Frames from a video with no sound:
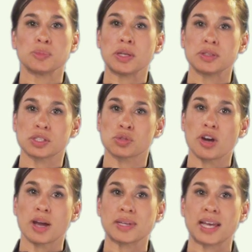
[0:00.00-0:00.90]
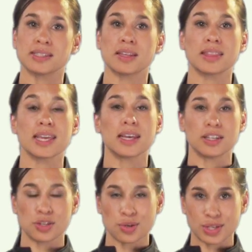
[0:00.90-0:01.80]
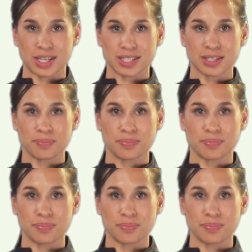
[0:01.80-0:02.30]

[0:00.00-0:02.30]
being described as the inner unit.